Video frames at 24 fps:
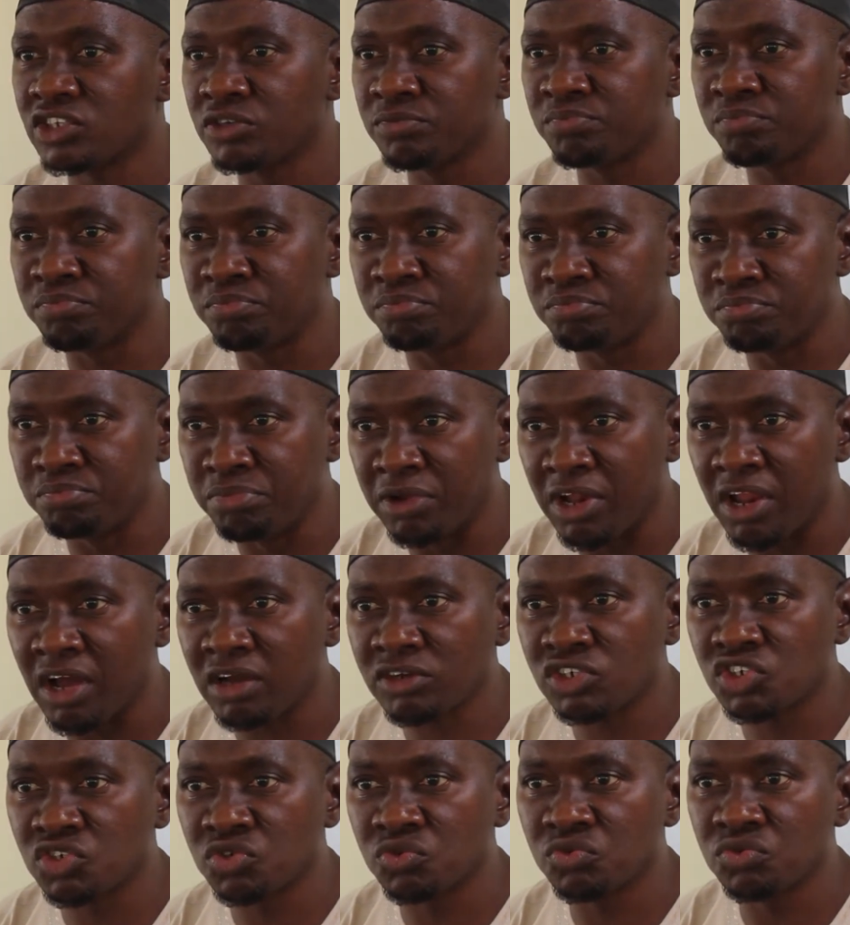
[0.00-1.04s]
to
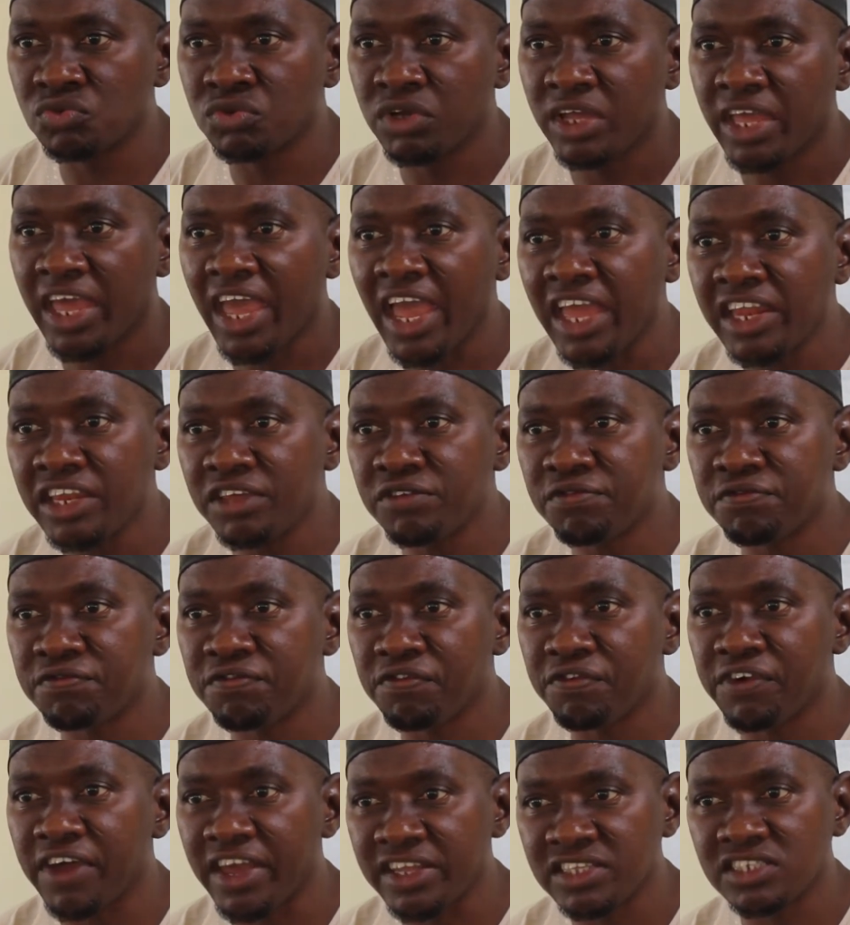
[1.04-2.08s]
belong to any
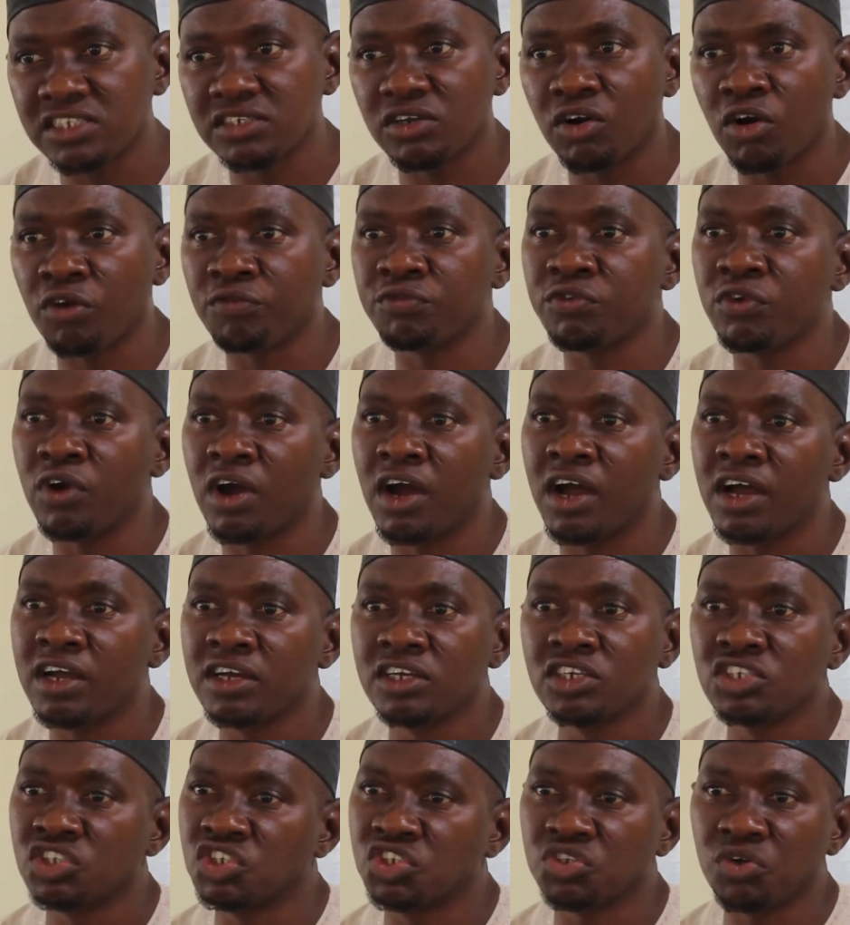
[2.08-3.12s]
faith of your
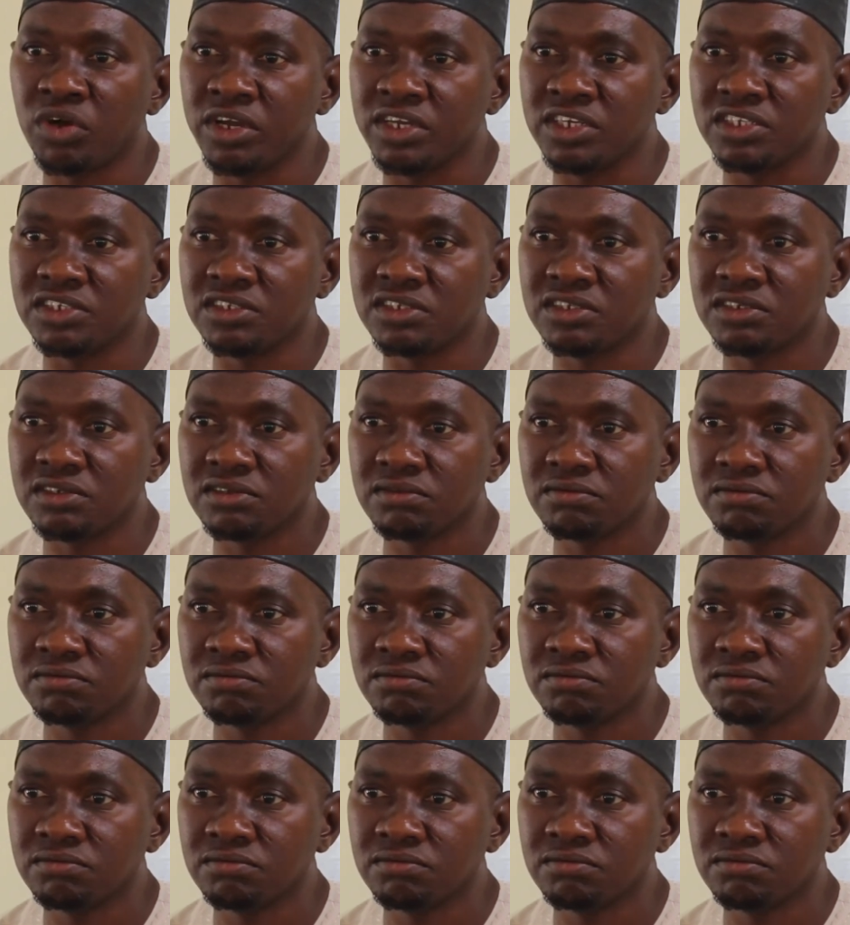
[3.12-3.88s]
choice.